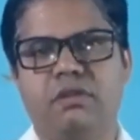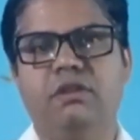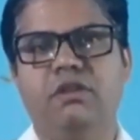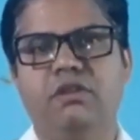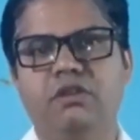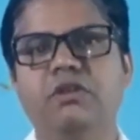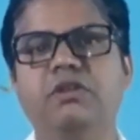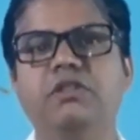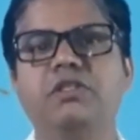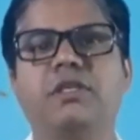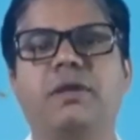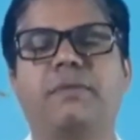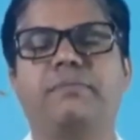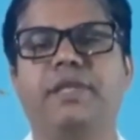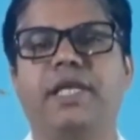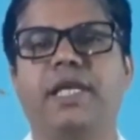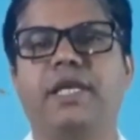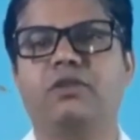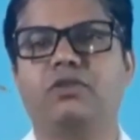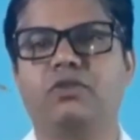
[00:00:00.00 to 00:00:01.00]
learn
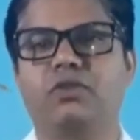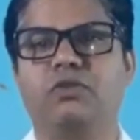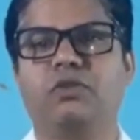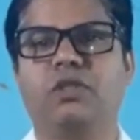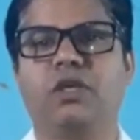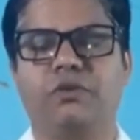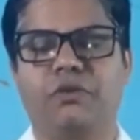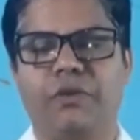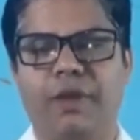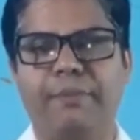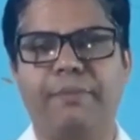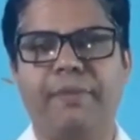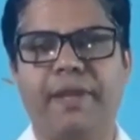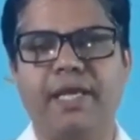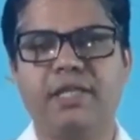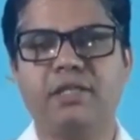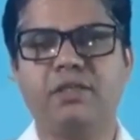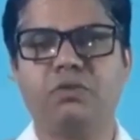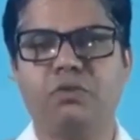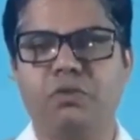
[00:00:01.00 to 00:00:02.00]
something through the
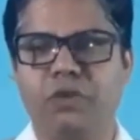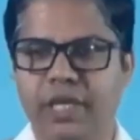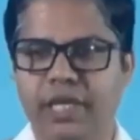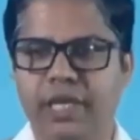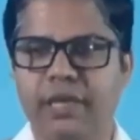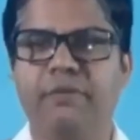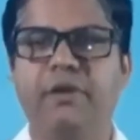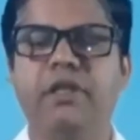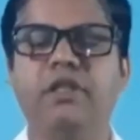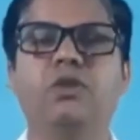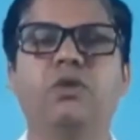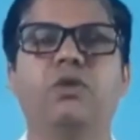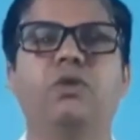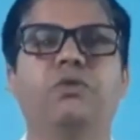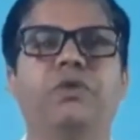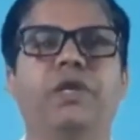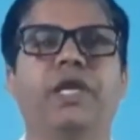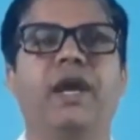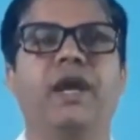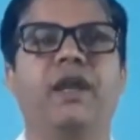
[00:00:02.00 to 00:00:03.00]
webinars. Even
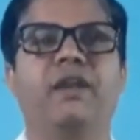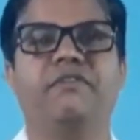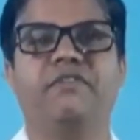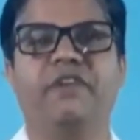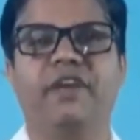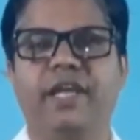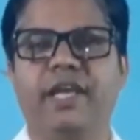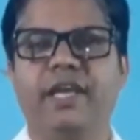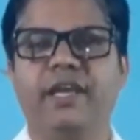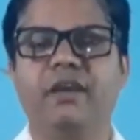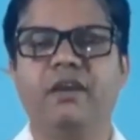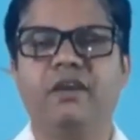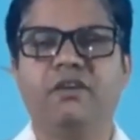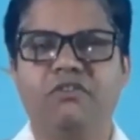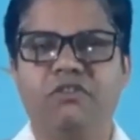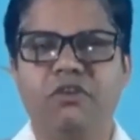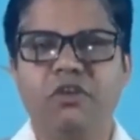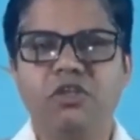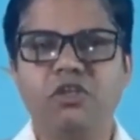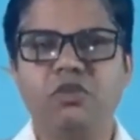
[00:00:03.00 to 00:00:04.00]
though we are very
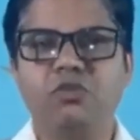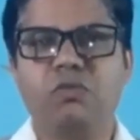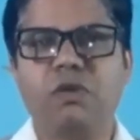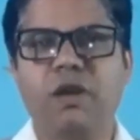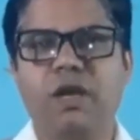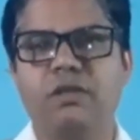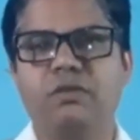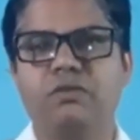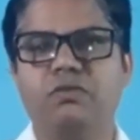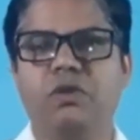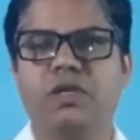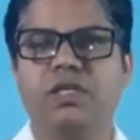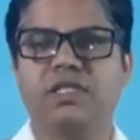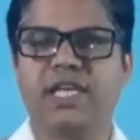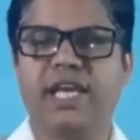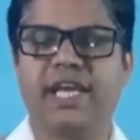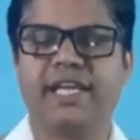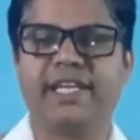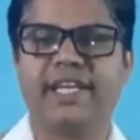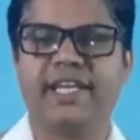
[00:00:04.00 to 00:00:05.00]
first one who
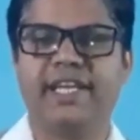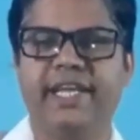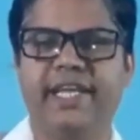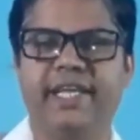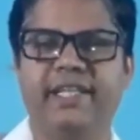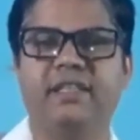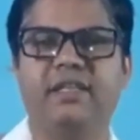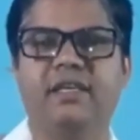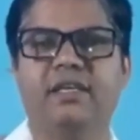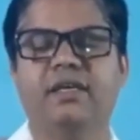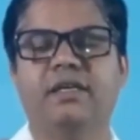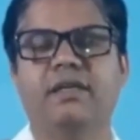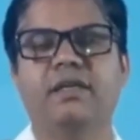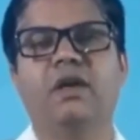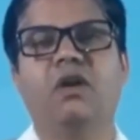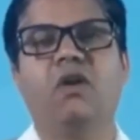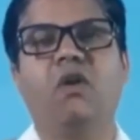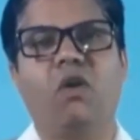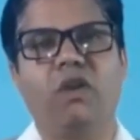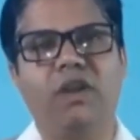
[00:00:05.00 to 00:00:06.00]
was attending the
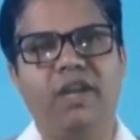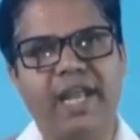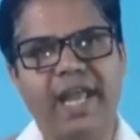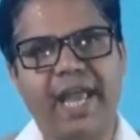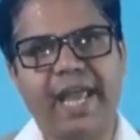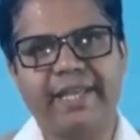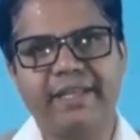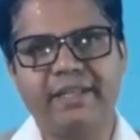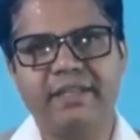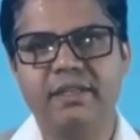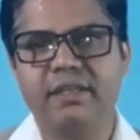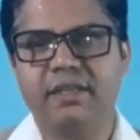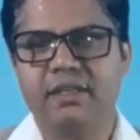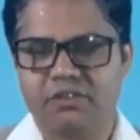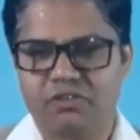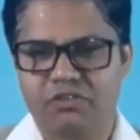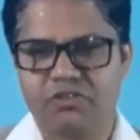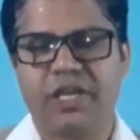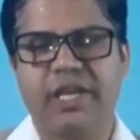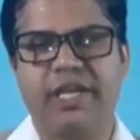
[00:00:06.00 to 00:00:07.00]
online
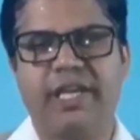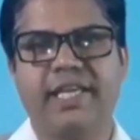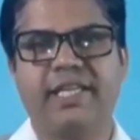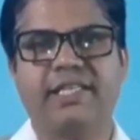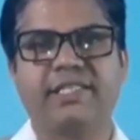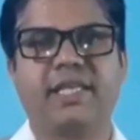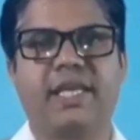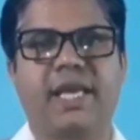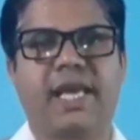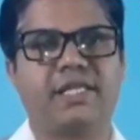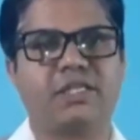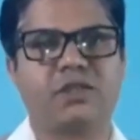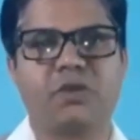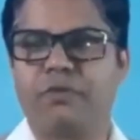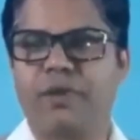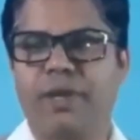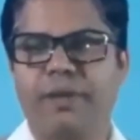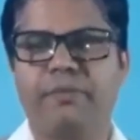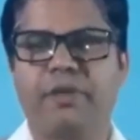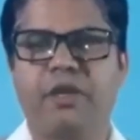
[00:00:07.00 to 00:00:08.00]
trainings as a
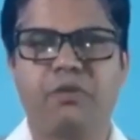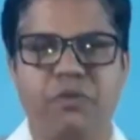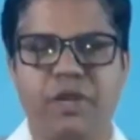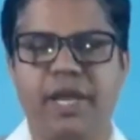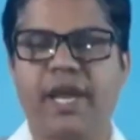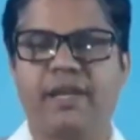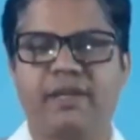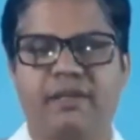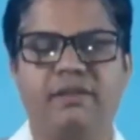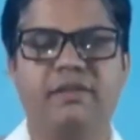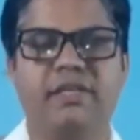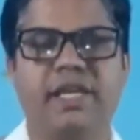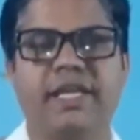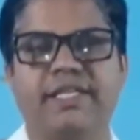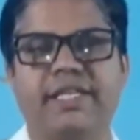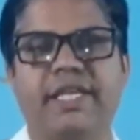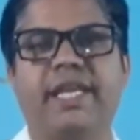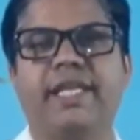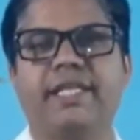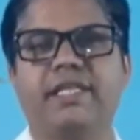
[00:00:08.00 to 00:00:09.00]
webinar, we are not
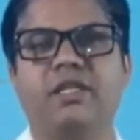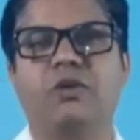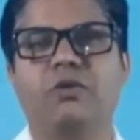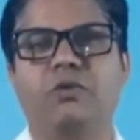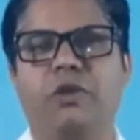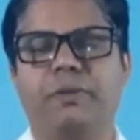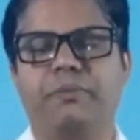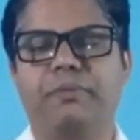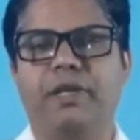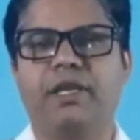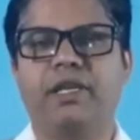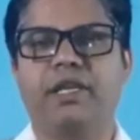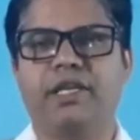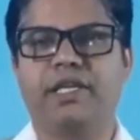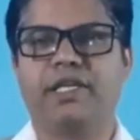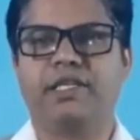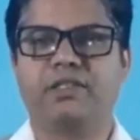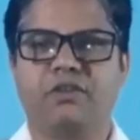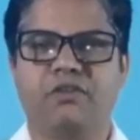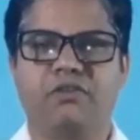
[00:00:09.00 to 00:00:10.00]
attending the webinar,
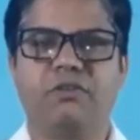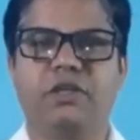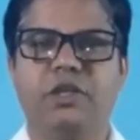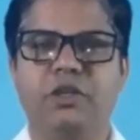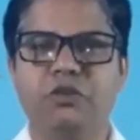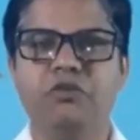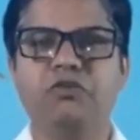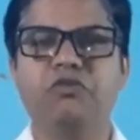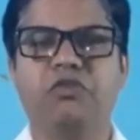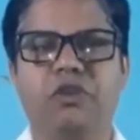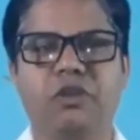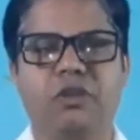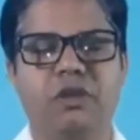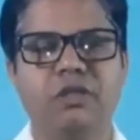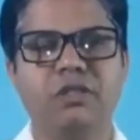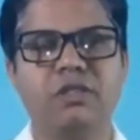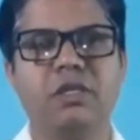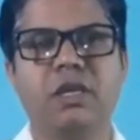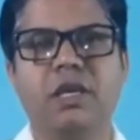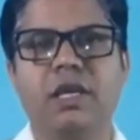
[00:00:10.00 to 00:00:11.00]
it is new for
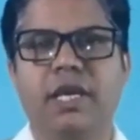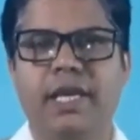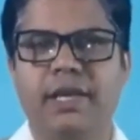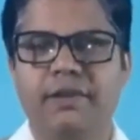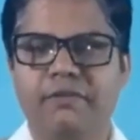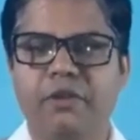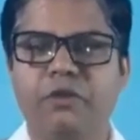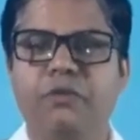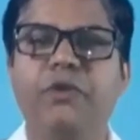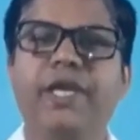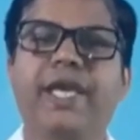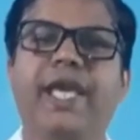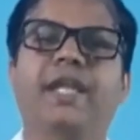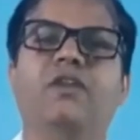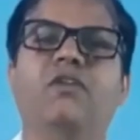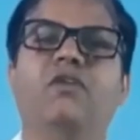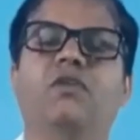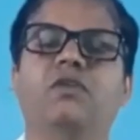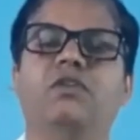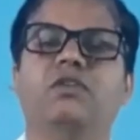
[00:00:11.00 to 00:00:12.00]
us. Even we
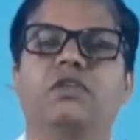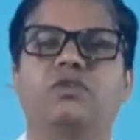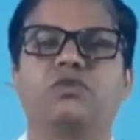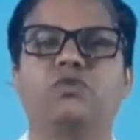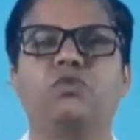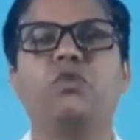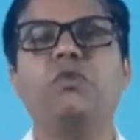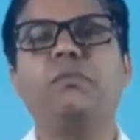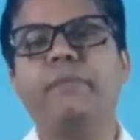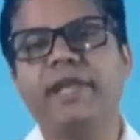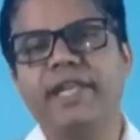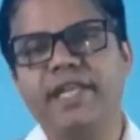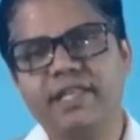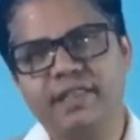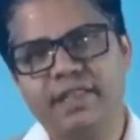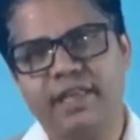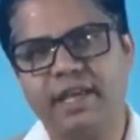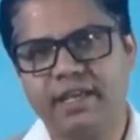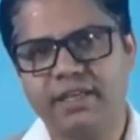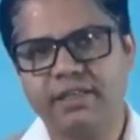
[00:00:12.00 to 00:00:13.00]
can learn the so many
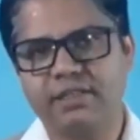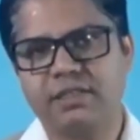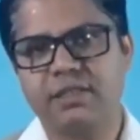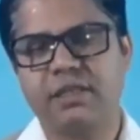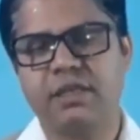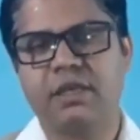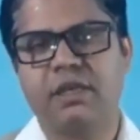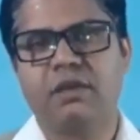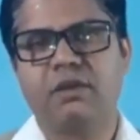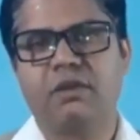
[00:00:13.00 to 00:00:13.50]
things